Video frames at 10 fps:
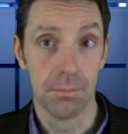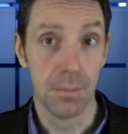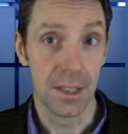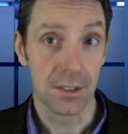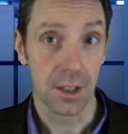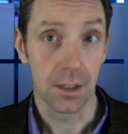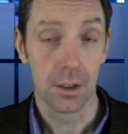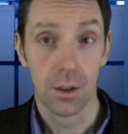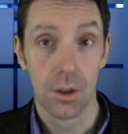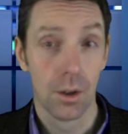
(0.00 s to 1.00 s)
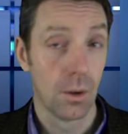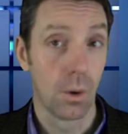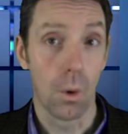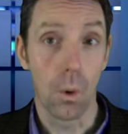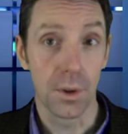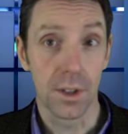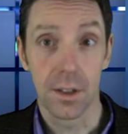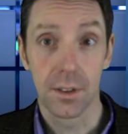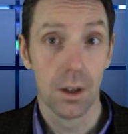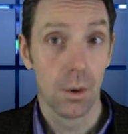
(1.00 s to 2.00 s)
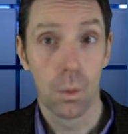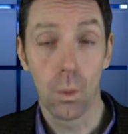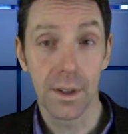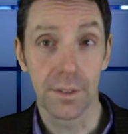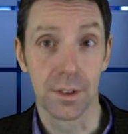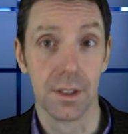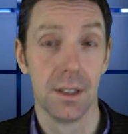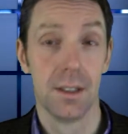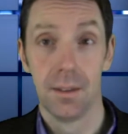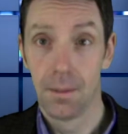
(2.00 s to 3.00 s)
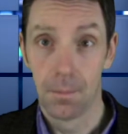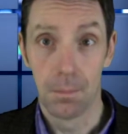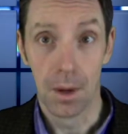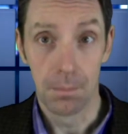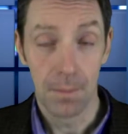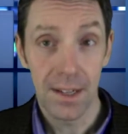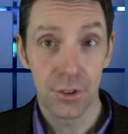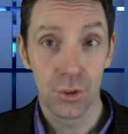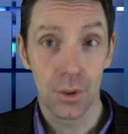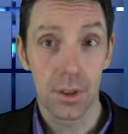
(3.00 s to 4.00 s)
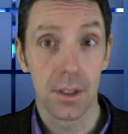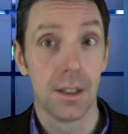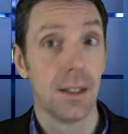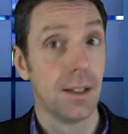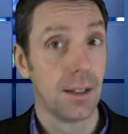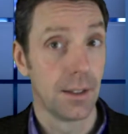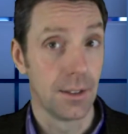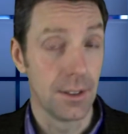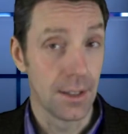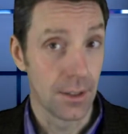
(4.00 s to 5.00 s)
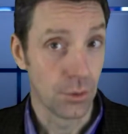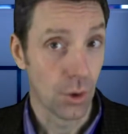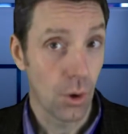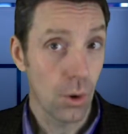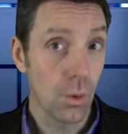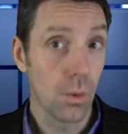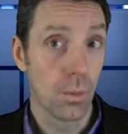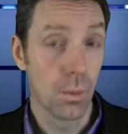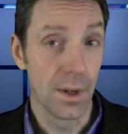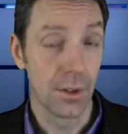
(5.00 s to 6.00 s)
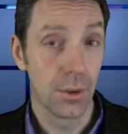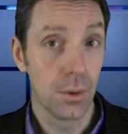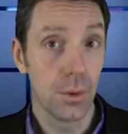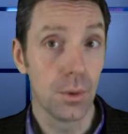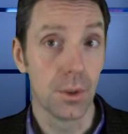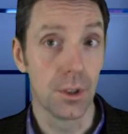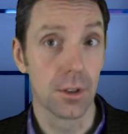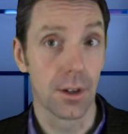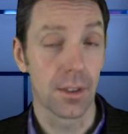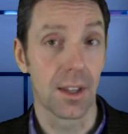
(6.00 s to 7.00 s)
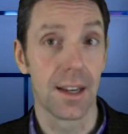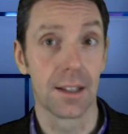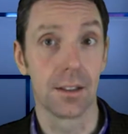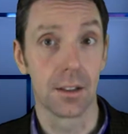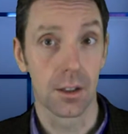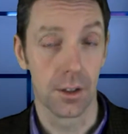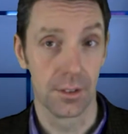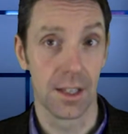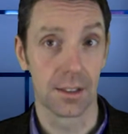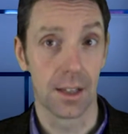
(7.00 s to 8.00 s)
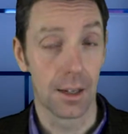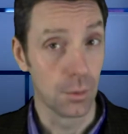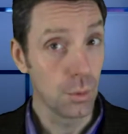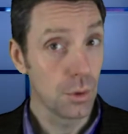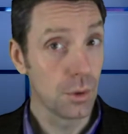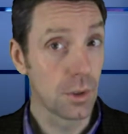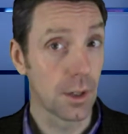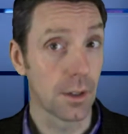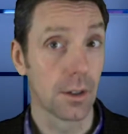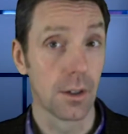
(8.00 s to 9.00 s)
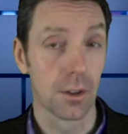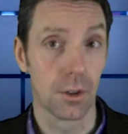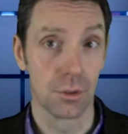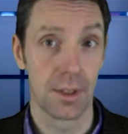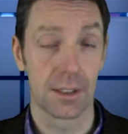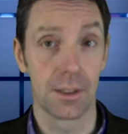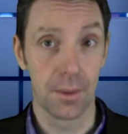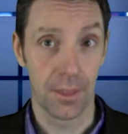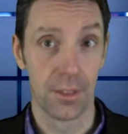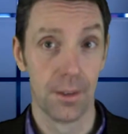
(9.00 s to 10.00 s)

BSAC, OSAS, whatever. But make sure you know with who you're taking contact and who you are contracting with.